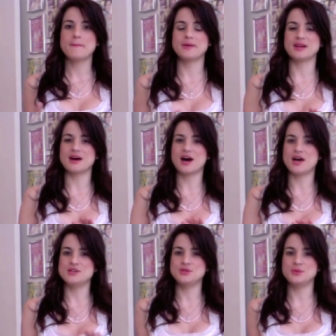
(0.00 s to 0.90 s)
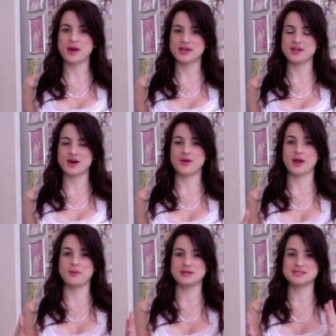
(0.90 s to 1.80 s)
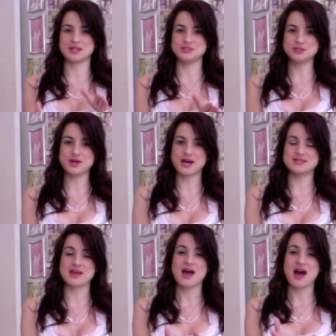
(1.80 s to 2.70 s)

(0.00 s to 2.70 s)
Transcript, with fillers: but a new way to go, and I want to tell you guys